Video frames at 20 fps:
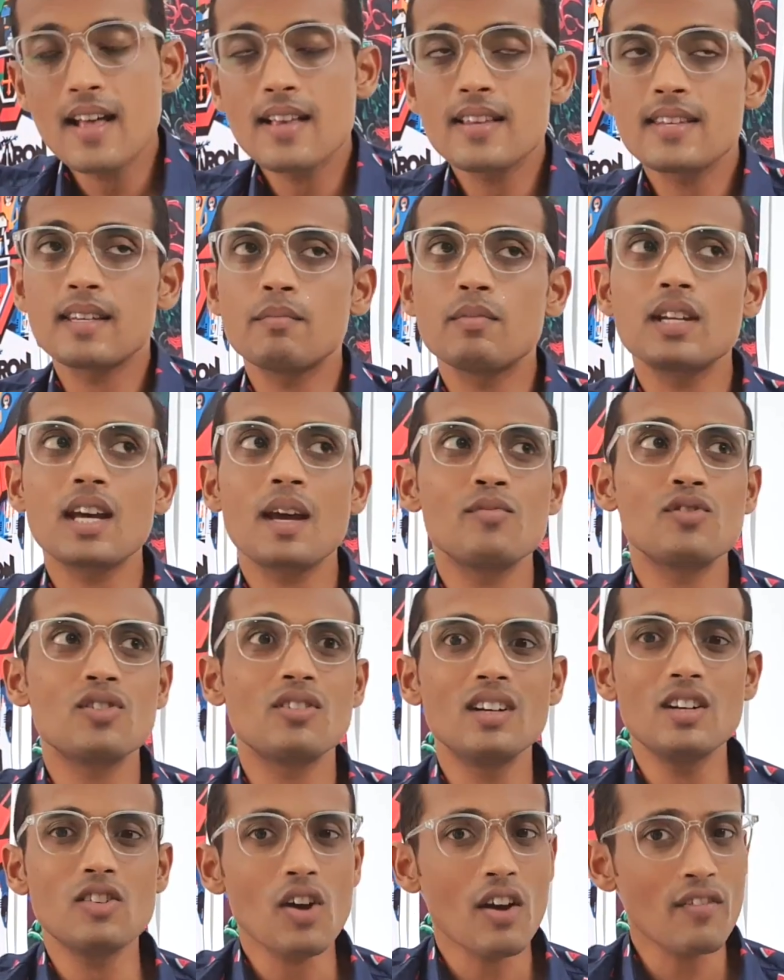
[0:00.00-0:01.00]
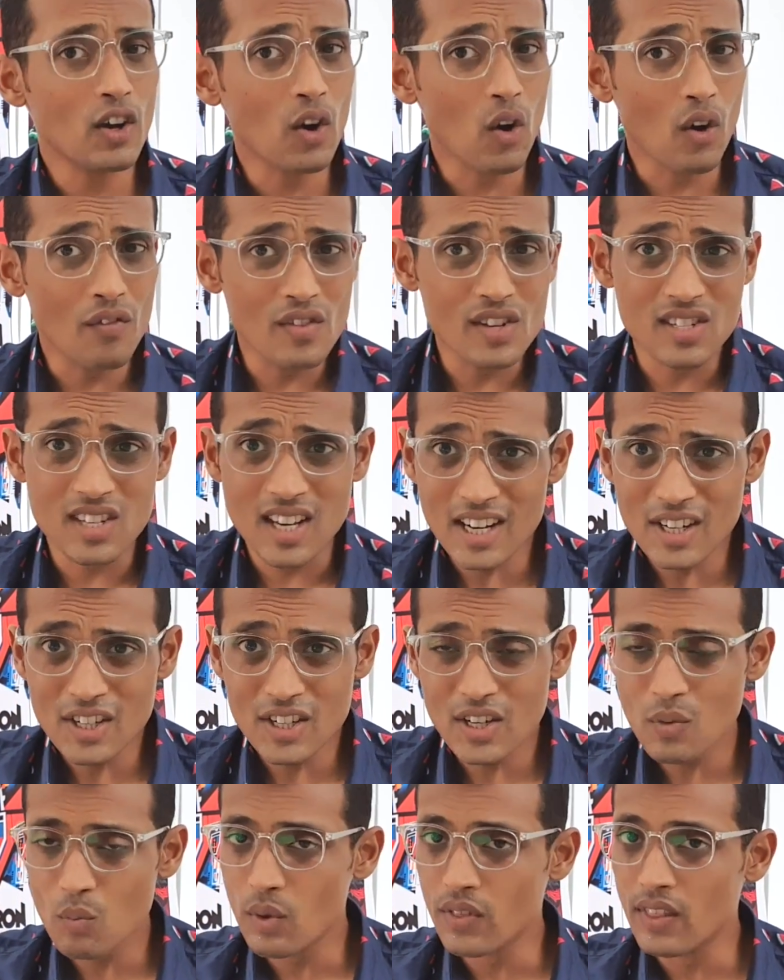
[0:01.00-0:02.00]
Sometimes you need to have a
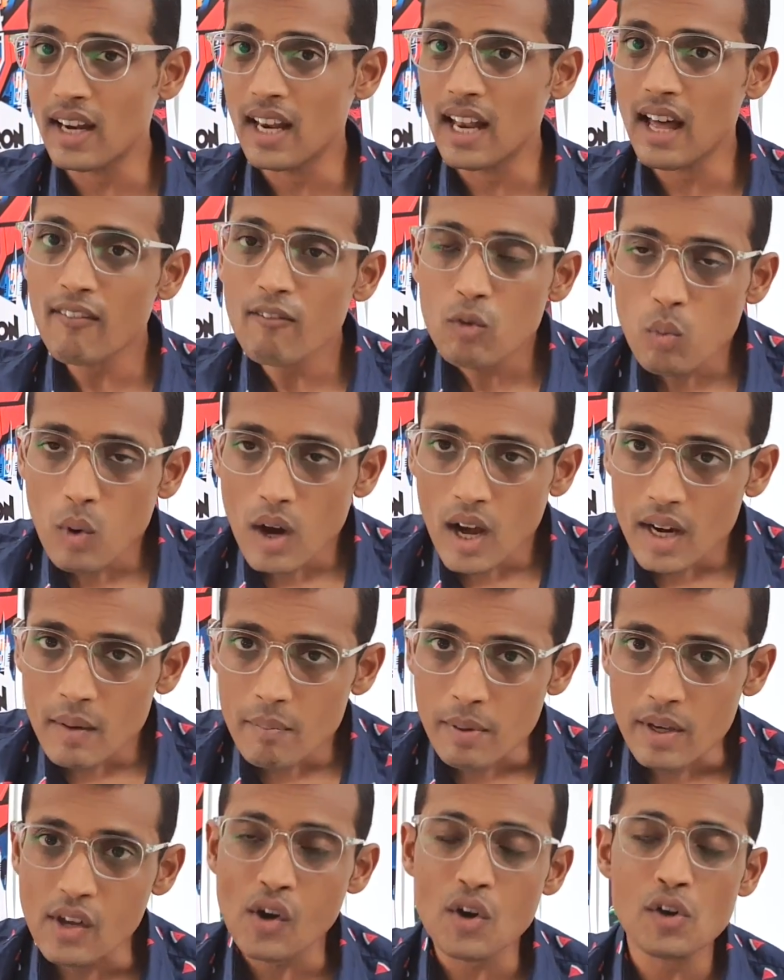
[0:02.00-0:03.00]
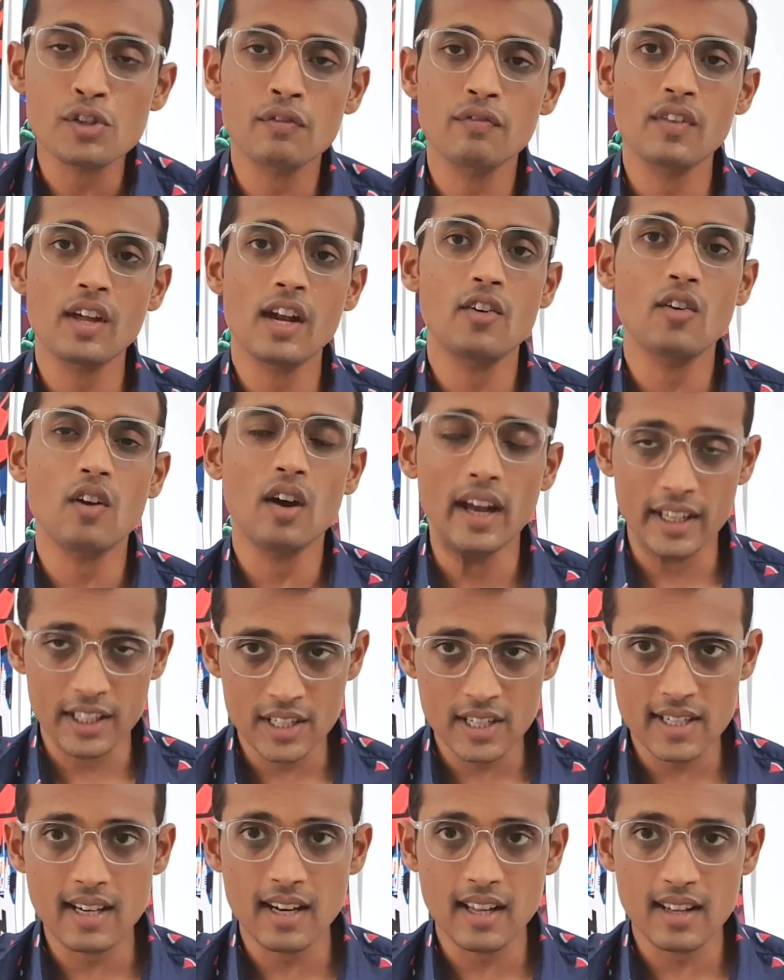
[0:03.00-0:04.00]
conversation with a loved one, because of that you're
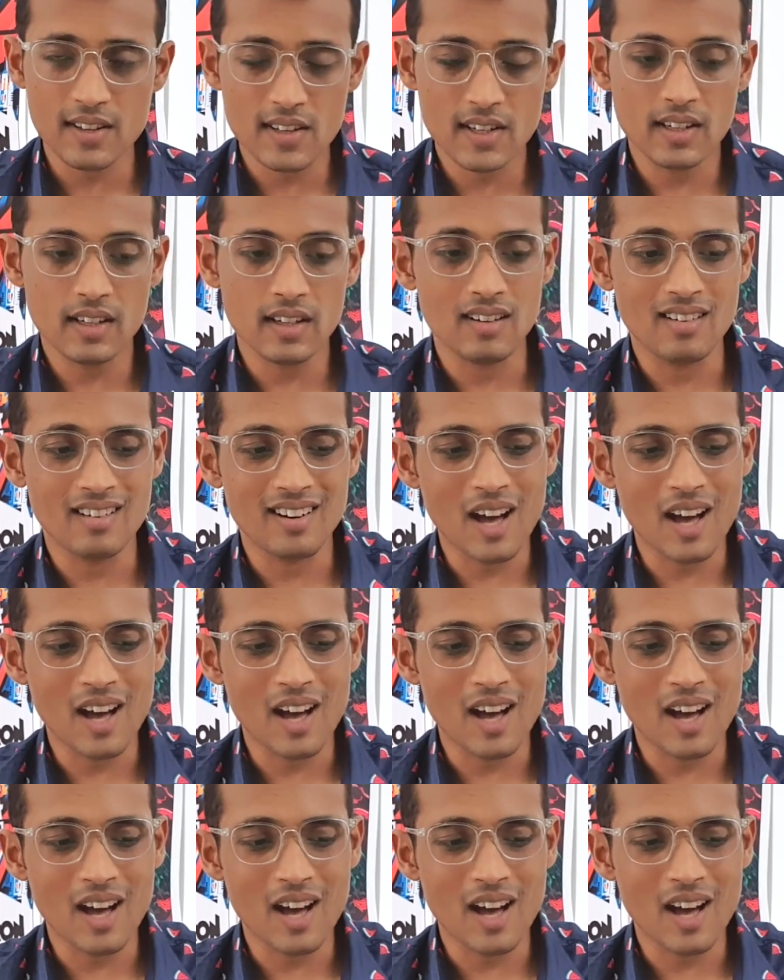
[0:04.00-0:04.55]
anxious and uncertain.